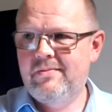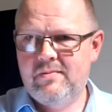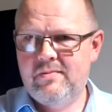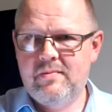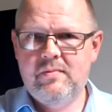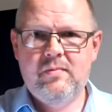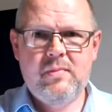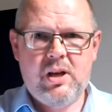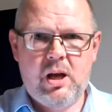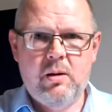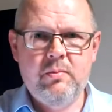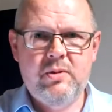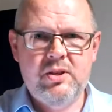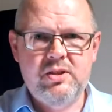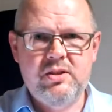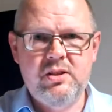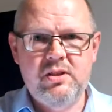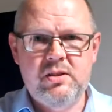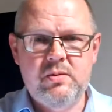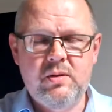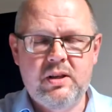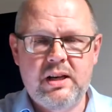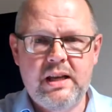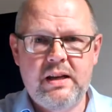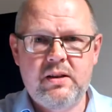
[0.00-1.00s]
I'm listening
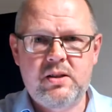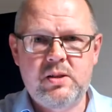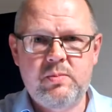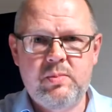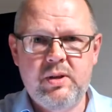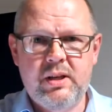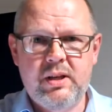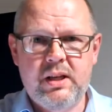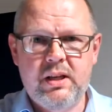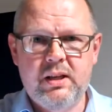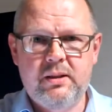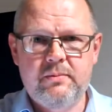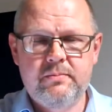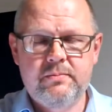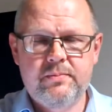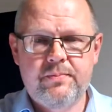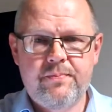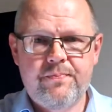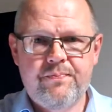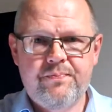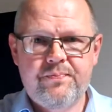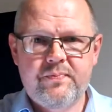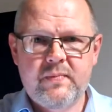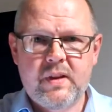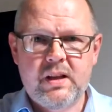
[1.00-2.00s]
to a loudspeaker.
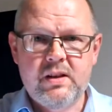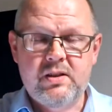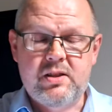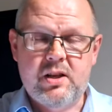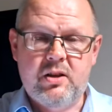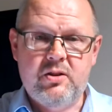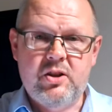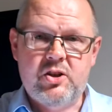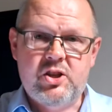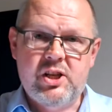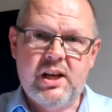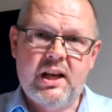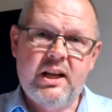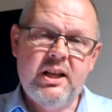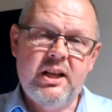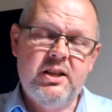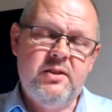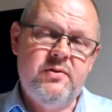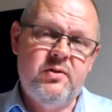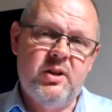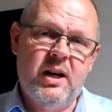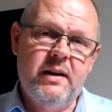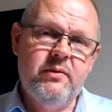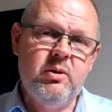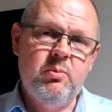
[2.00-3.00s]
So the challenge
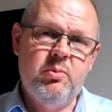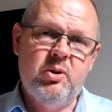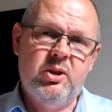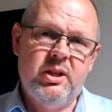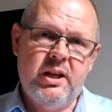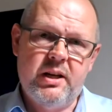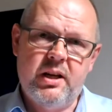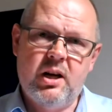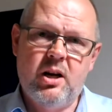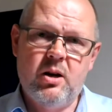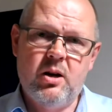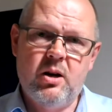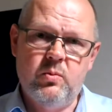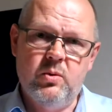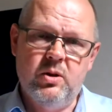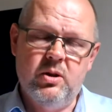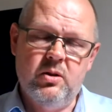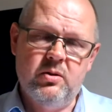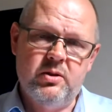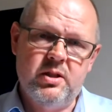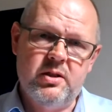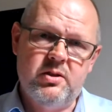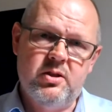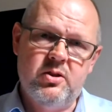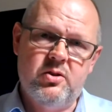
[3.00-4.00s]
for everybody in our
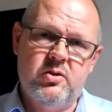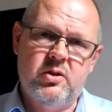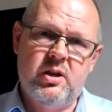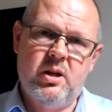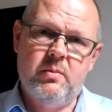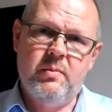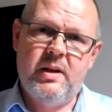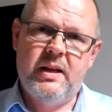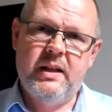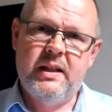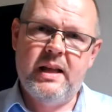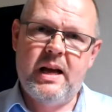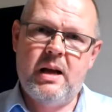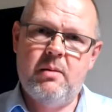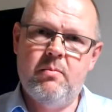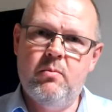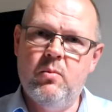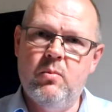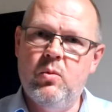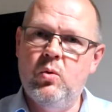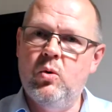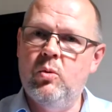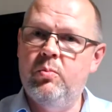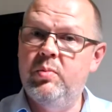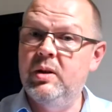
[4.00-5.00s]
world is to try and make that
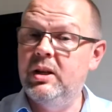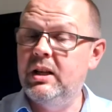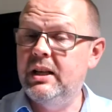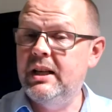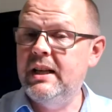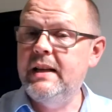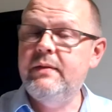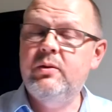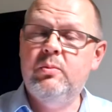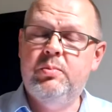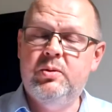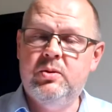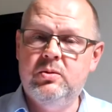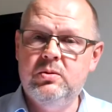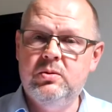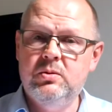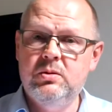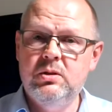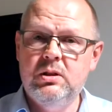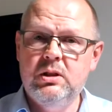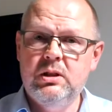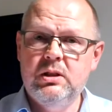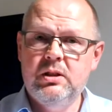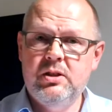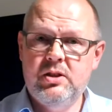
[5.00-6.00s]
more believable
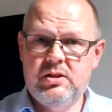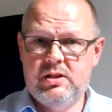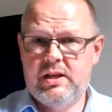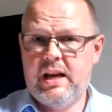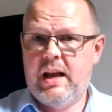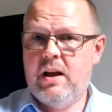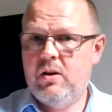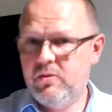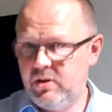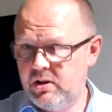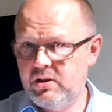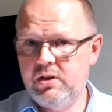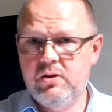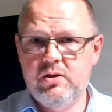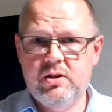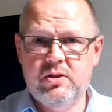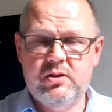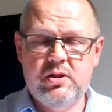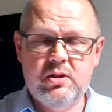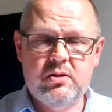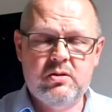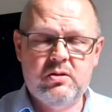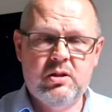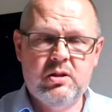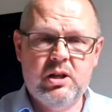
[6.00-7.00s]
sound, as you just
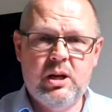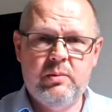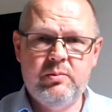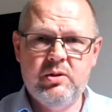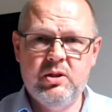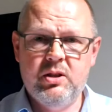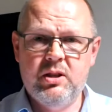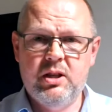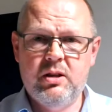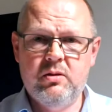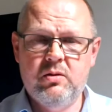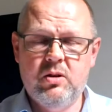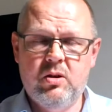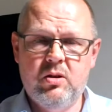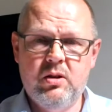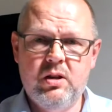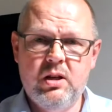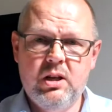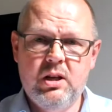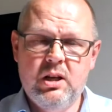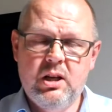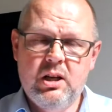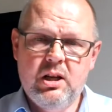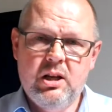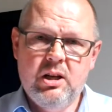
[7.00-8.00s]
described earlier on,
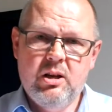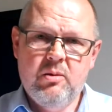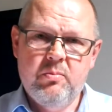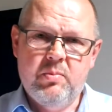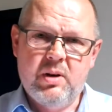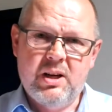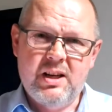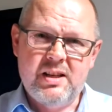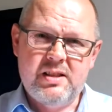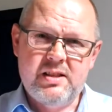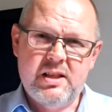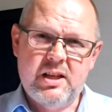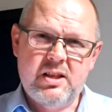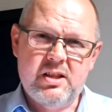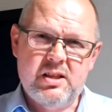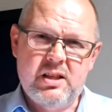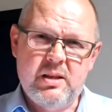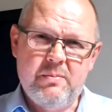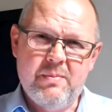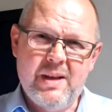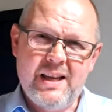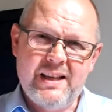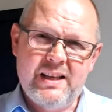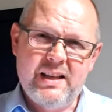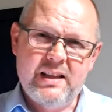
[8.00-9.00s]
by essentially
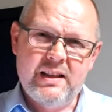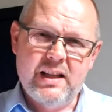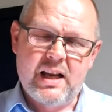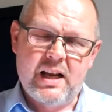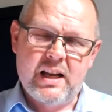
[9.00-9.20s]
making that